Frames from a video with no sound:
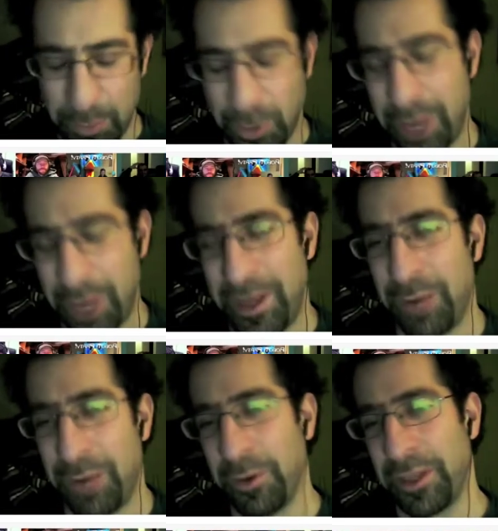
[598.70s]
I made up where
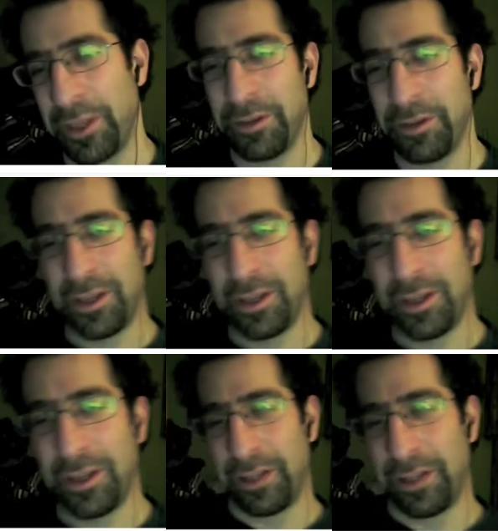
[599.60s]
they could
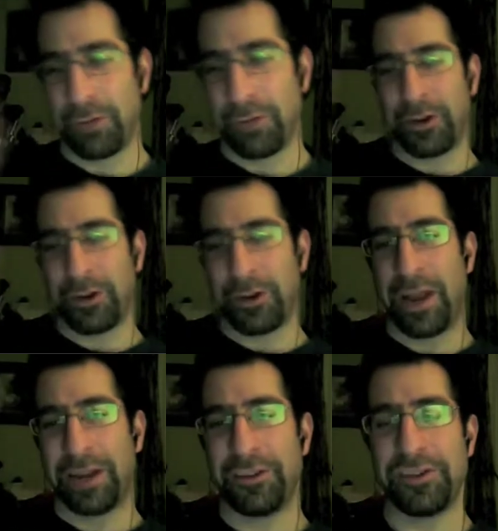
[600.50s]
like run a crank
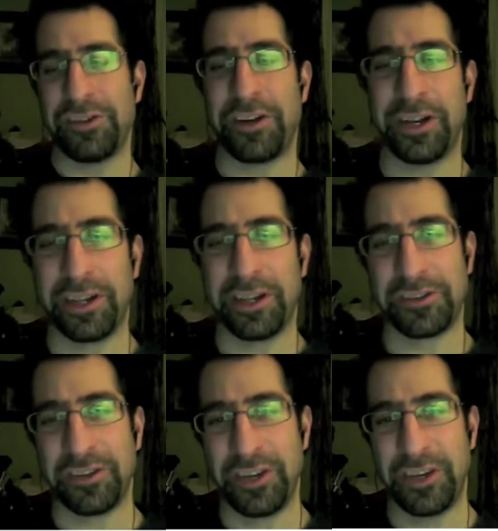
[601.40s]
to generate
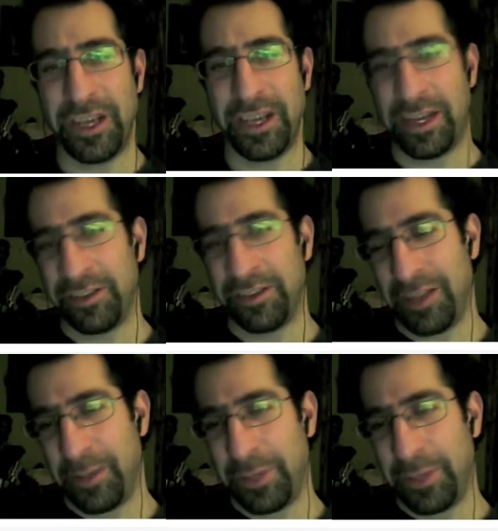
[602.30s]
electricity and a big